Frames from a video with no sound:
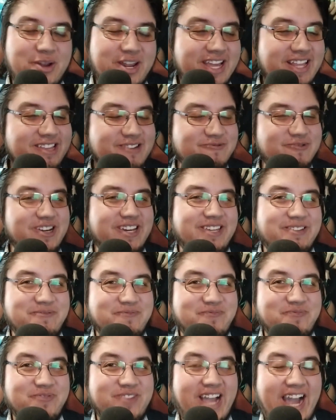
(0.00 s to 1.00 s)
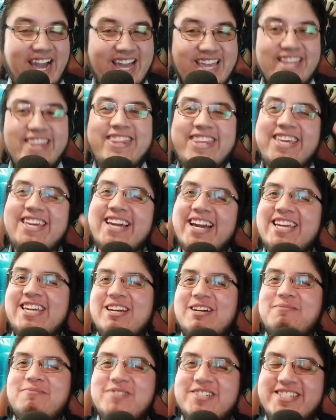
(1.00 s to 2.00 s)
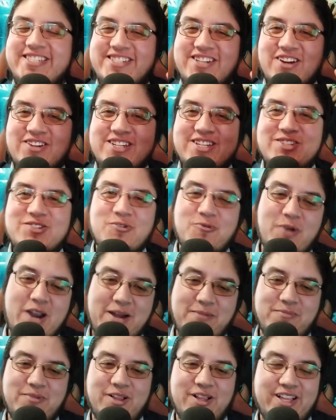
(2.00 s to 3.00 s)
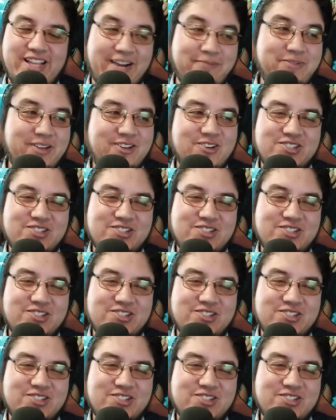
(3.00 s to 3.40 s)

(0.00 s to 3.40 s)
But anyway, I think I am starting to ramble,